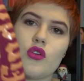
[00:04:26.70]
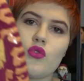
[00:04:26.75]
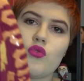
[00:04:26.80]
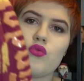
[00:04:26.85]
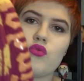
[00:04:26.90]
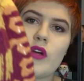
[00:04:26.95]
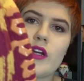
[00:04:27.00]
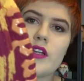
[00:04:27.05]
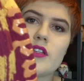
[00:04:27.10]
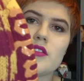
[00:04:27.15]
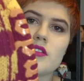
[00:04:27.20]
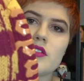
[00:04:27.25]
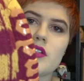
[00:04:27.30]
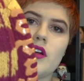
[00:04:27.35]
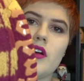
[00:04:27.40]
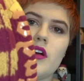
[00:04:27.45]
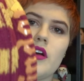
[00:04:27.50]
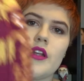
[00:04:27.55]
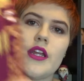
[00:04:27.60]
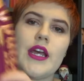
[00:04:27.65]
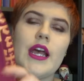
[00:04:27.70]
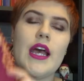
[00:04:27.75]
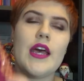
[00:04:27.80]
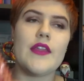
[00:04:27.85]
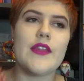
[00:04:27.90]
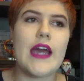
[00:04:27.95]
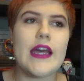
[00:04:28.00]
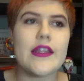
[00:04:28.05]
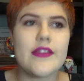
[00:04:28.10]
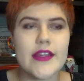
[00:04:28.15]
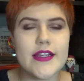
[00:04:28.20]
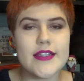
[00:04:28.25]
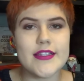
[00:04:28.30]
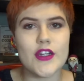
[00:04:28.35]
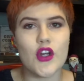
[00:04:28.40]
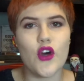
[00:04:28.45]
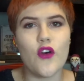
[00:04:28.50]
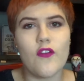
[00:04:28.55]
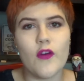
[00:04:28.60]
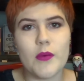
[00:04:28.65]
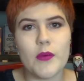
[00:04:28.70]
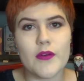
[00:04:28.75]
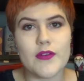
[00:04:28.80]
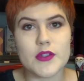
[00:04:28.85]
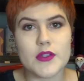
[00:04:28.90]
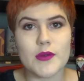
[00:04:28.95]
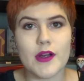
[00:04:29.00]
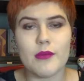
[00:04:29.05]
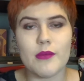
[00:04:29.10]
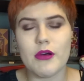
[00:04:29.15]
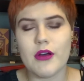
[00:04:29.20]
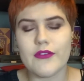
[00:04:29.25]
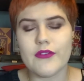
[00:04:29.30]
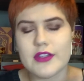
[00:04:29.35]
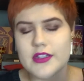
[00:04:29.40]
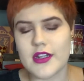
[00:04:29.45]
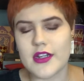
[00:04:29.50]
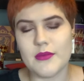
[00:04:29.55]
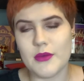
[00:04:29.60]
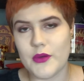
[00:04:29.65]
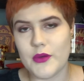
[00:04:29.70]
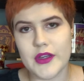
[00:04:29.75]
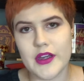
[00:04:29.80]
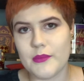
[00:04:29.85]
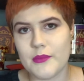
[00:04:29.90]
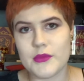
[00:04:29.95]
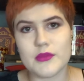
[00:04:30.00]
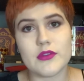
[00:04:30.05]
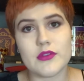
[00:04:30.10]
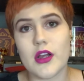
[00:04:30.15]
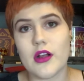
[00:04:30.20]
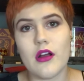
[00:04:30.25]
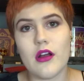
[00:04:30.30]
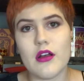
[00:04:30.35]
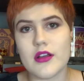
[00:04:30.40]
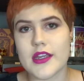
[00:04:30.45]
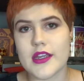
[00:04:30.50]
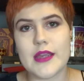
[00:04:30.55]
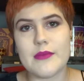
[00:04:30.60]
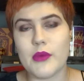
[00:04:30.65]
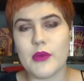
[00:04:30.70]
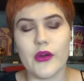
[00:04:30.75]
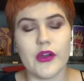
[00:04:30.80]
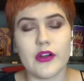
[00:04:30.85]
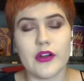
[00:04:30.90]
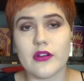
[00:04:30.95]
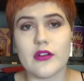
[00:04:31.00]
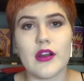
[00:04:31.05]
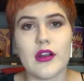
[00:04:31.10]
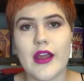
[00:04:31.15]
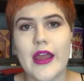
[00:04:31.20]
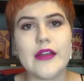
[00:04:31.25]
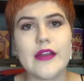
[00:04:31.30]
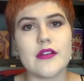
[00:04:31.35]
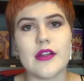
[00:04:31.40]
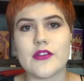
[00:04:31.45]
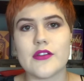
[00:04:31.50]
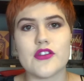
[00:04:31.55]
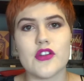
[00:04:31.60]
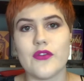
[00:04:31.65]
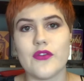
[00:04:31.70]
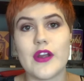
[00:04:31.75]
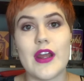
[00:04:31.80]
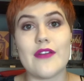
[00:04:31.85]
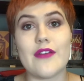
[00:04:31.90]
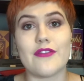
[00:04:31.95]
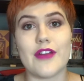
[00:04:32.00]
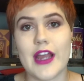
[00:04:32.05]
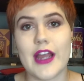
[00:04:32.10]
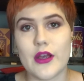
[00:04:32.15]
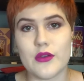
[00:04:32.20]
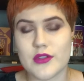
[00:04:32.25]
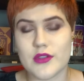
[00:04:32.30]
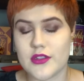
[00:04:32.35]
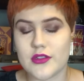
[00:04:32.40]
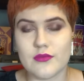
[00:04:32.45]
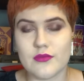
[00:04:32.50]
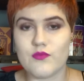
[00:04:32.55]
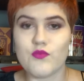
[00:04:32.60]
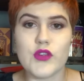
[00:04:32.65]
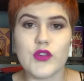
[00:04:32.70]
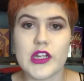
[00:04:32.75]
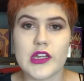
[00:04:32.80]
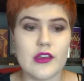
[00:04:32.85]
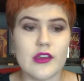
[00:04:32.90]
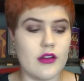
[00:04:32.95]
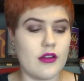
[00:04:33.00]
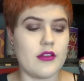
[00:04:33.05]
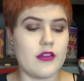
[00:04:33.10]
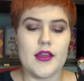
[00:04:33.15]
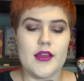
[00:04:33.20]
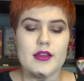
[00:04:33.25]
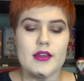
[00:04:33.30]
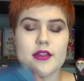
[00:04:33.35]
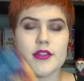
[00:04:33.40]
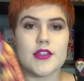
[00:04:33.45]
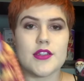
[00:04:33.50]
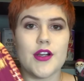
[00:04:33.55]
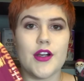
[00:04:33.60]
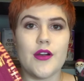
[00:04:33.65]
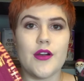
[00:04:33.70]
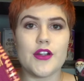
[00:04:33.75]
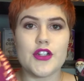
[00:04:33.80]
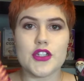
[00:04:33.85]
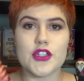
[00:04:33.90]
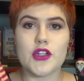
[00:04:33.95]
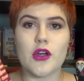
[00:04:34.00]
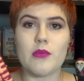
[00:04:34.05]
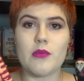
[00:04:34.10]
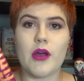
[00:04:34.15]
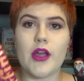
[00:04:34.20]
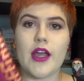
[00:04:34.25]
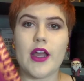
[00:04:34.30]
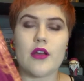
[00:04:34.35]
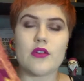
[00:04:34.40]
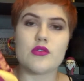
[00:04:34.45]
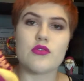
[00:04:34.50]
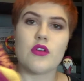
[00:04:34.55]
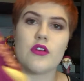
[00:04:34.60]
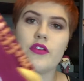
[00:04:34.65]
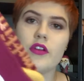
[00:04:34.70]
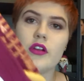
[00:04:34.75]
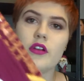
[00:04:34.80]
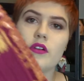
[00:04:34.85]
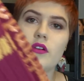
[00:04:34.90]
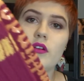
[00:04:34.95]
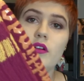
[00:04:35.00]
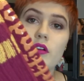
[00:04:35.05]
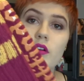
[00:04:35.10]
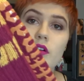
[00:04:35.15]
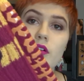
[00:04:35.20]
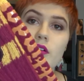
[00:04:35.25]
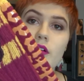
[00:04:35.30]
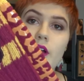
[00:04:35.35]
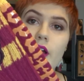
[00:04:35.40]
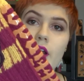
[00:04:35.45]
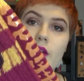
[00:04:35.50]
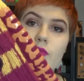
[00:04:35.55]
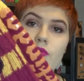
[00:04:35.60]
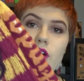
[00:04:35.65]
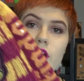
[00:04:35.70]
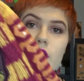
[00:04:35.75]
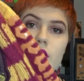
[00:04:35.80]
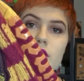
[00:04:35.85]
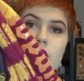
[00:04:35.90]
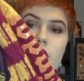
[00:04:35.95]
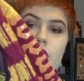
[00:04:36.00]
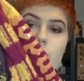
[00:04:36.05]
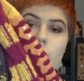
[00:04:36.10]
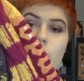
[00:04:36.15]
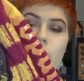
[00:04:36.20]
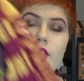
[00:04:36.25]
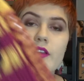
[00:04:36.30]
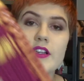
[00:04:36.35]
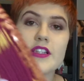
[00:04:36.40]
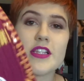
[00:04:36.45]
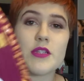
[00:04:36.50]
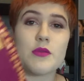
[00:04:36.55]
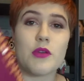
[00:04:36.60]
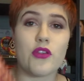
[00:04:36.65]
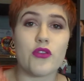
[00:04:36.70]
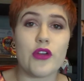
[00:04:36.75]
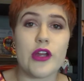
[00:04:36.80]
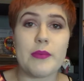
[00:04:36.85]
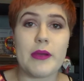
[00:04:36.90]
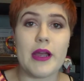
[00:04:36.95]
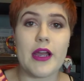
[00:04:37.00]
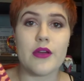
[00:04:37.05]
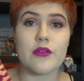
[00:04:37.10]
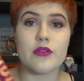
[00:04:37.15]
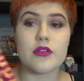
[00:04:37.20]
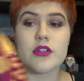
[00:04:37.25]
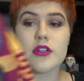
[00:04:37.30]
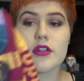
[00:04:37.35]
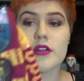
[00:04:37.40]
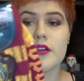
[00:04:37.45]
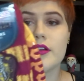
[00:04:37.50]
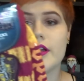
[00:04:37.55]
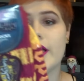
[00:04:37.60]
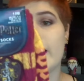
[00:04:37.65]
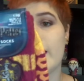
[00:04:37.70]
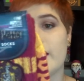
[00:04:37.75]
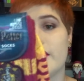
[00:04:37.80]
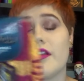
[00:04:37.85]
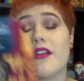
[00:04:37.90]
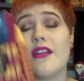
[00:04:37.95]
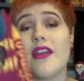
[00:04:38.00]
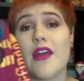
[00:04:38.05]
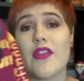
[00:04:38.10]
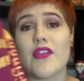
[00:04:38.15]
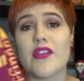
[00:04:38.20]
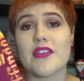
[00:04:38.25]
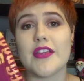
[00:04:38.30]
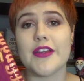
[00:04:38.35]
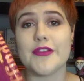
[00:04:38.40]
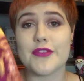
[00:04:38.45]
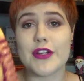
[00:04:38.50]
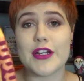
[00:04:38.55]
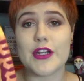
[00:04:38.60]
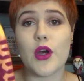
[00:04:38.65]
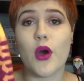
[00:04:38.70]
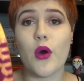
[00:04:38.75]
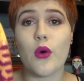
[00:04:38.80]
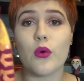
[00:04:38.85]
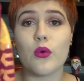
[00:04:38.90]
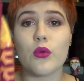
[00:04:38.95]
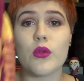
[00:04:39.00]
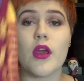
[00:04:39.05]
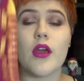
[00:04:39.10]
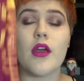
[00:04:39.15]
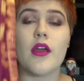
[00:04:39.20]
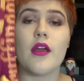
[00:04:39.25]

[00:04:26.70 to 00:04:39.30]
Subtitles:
crest on. They had these in Hufflepuff as well, but obviously I can't keep buying stuff in every house. That's ridiculous. So I just got my house Gryffindor, and I'm really excited to wear these. These were £3, and now that it's getting really cold,